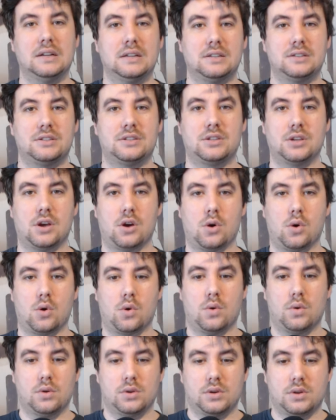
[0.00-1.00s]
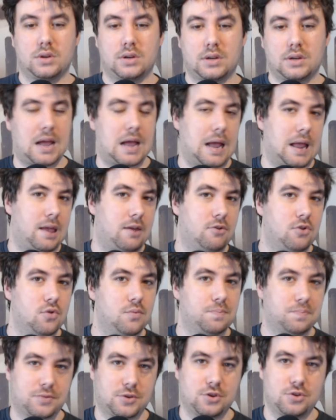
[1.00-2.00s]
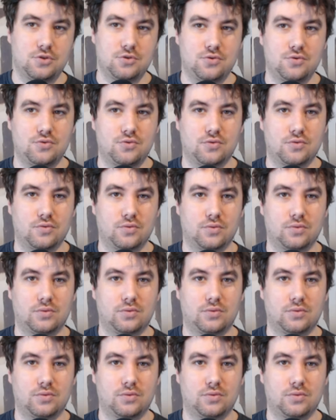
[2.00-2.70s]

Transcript: So I hope you